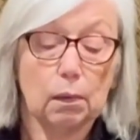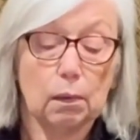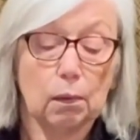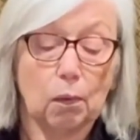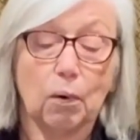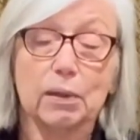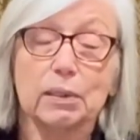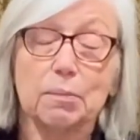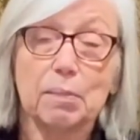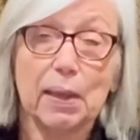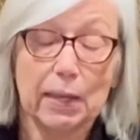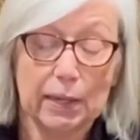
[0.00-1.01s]
What the
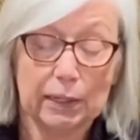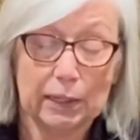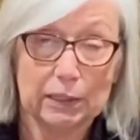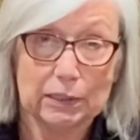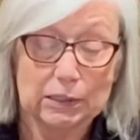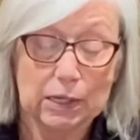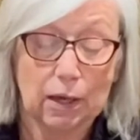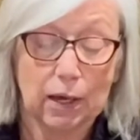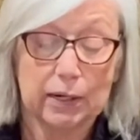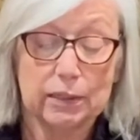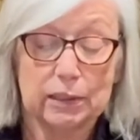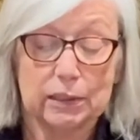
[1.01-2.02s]
man, in his
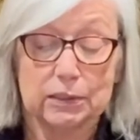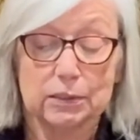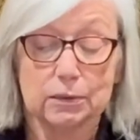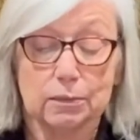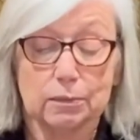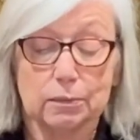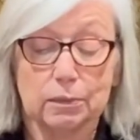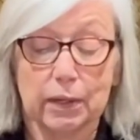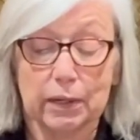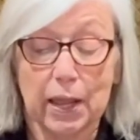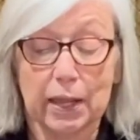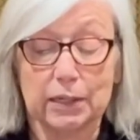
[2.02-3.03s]
kindness and
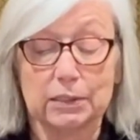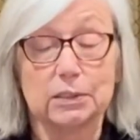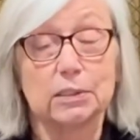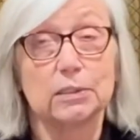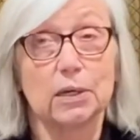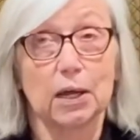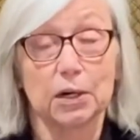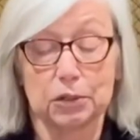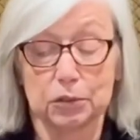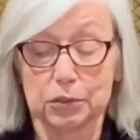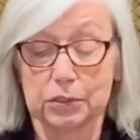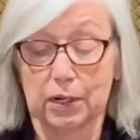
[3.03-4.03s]
haste, did not
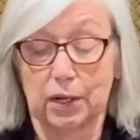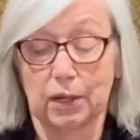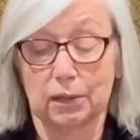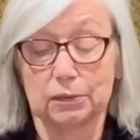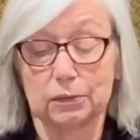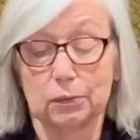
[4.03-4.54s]
understand